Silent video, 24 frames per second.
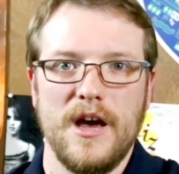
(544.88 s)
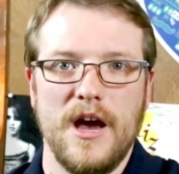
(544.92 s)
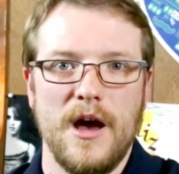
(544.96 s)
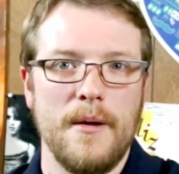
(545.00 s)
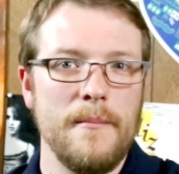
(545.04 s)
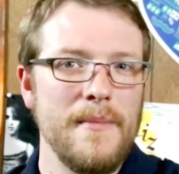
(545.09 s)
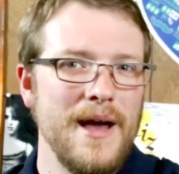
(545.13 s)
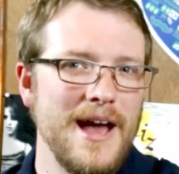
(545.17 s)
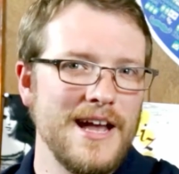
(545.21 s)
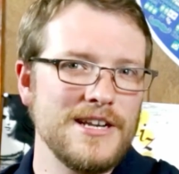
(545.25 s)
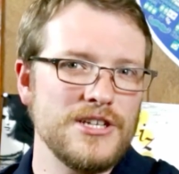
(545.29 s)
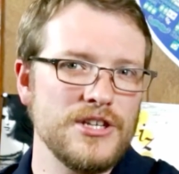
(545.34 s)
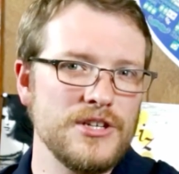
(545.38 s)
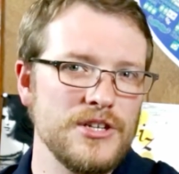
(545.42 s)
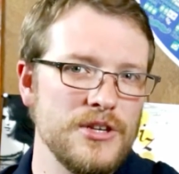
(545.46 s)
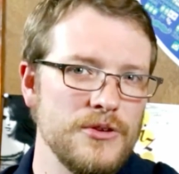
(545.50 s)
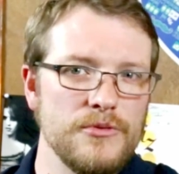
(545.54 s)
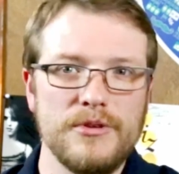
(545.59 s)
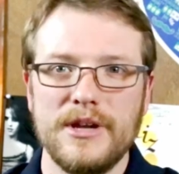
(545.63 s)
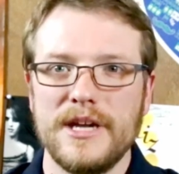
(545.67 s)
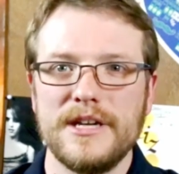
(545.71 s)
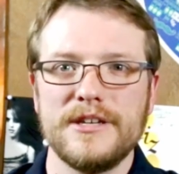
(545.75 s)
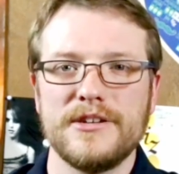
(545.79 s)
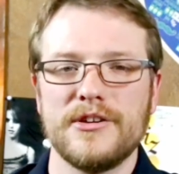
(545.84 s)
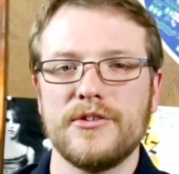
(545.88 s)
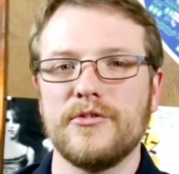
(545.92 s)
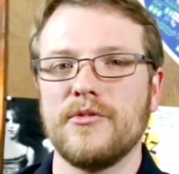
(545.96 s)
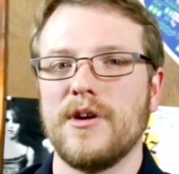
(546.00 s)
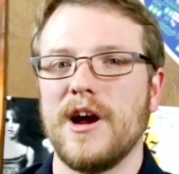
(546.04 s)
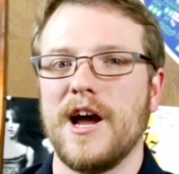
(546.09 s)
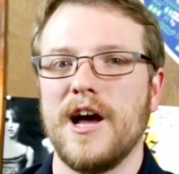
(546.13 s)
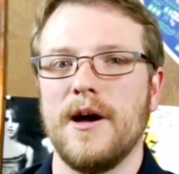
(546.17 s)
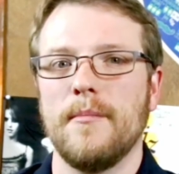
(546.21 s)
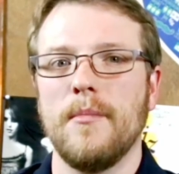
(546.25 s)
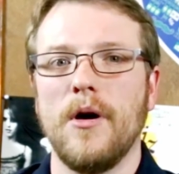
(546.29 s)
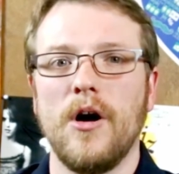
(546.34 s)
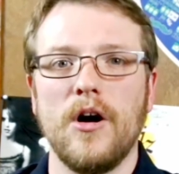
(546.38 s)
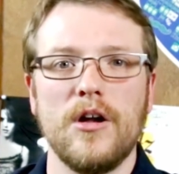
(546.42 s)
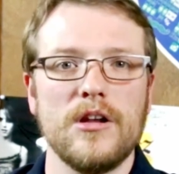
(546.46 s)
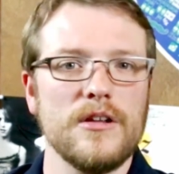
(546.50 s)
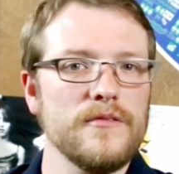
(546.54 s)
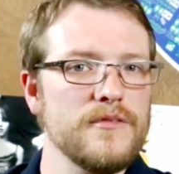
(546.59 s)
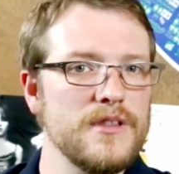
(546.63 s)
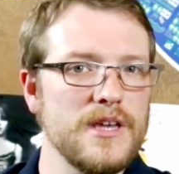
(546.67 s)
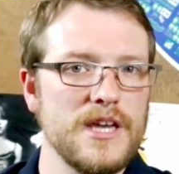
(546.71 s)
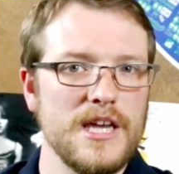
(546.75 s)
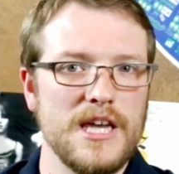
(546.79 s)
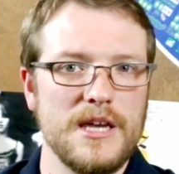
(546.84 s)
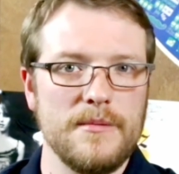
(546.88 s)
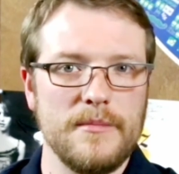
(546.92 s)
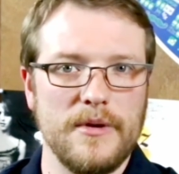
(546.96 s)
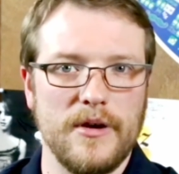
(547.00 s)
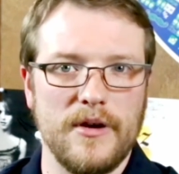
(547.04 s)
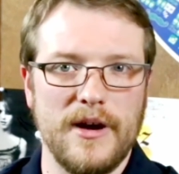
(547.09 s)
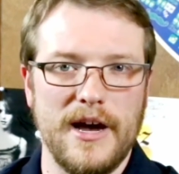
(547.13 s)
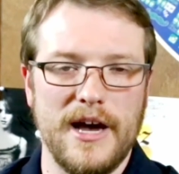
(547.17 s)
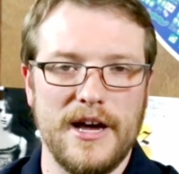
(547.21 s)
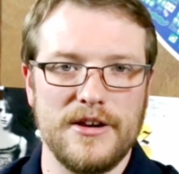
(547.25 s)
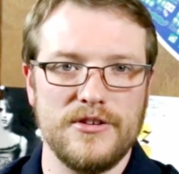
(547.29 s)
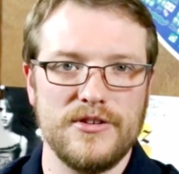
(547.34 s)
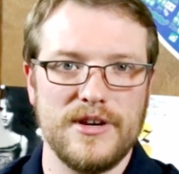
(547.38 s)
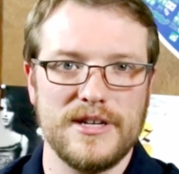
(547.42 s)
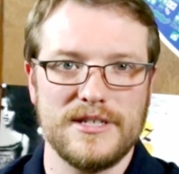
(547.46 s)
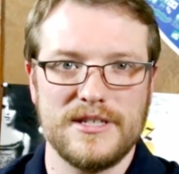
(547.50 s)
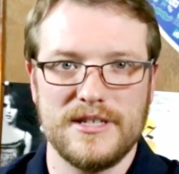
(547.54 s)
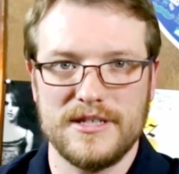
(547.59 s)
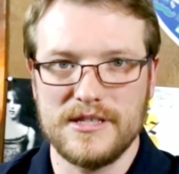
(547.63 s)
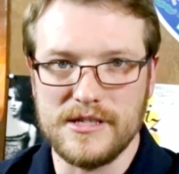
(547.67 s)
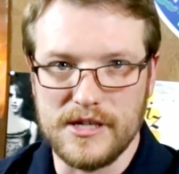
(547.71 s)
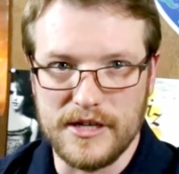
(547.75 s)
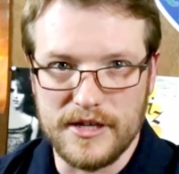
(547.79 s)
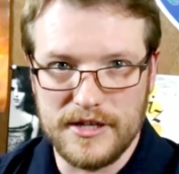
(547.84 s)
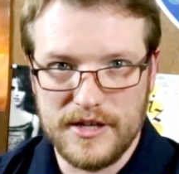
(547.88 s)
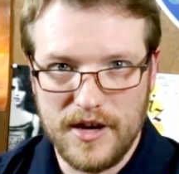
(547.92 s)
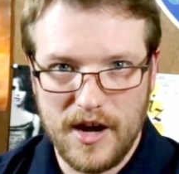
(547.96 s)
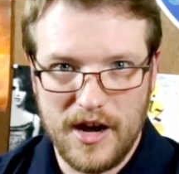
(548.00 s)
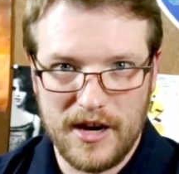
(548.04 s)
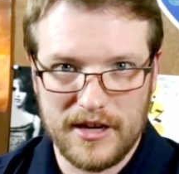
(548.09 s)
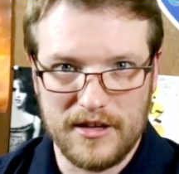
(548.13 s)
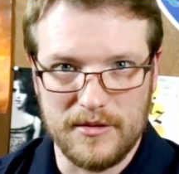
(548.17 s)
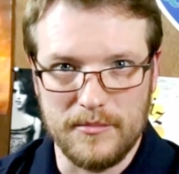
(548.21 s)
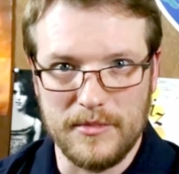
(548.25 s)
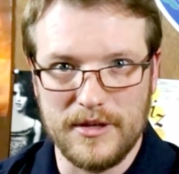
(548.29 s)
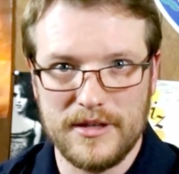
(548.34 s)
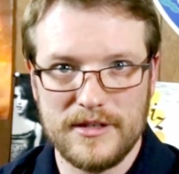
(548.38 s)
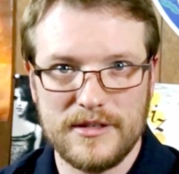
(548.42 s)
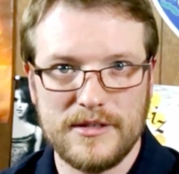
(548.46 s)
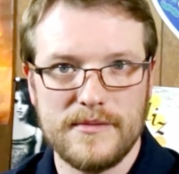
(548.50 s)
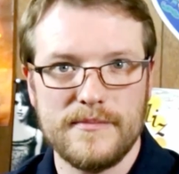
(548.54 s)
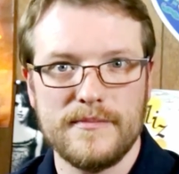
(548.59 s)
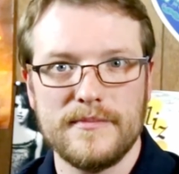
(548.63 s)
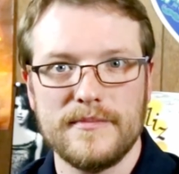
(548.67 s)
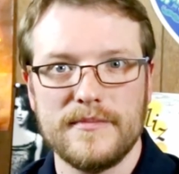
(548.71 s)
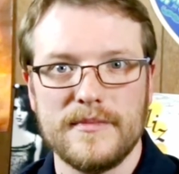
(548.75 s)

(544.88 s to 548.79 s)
Imagine you need to grab all of the email addresses in a document.